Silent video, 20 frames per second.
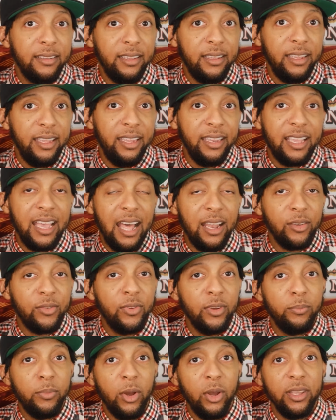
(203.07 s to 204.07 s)
in college
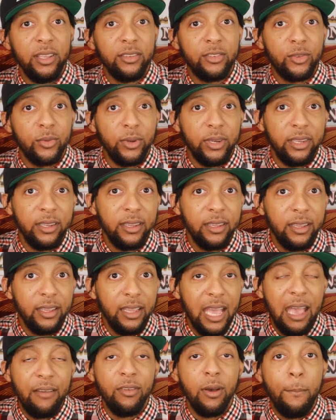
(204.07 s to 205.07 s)
football history
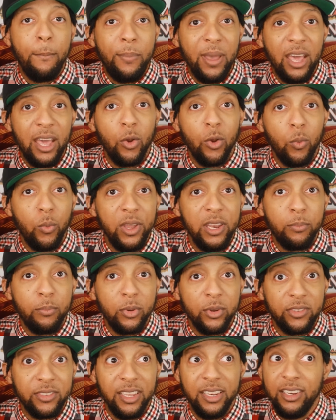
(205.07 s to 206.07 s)
have a better win
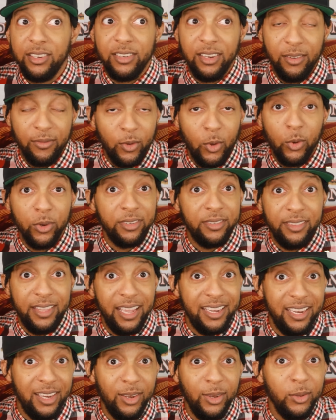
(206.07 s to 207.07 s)
percentage. And of course,
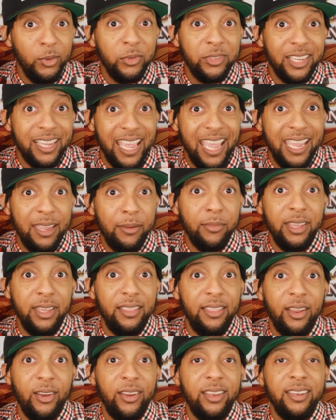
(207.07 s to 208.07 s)
they didn't lose a game
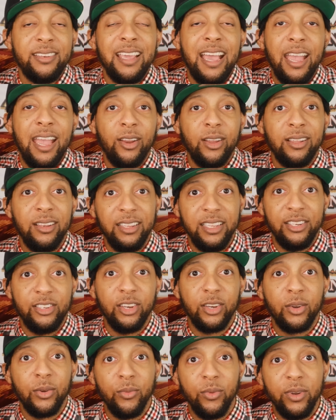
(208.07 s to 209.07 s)
in their entire
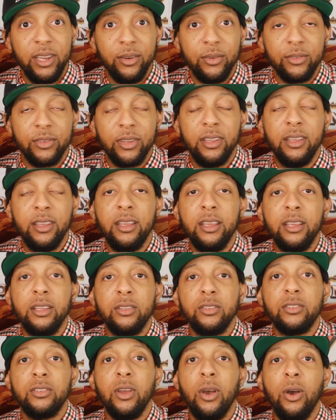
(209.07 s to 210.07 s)
collegiate careers.
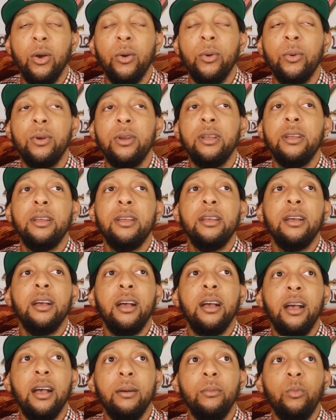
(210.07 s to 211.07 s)
So
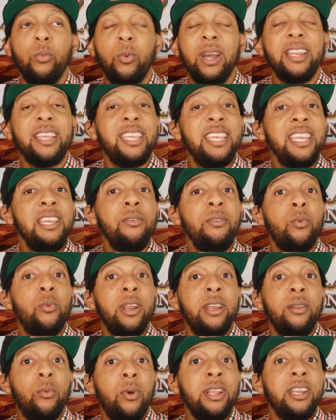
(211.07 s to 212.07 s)
what he
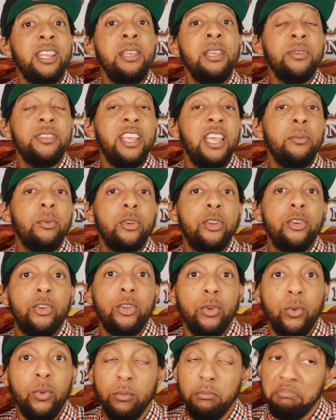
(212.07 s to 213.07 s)
was able to
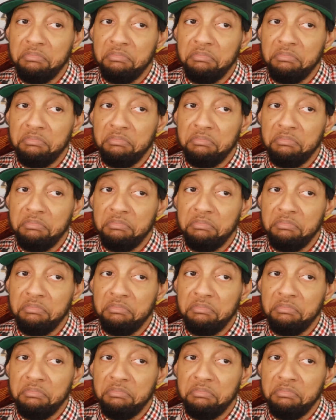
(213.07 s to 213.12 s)
do,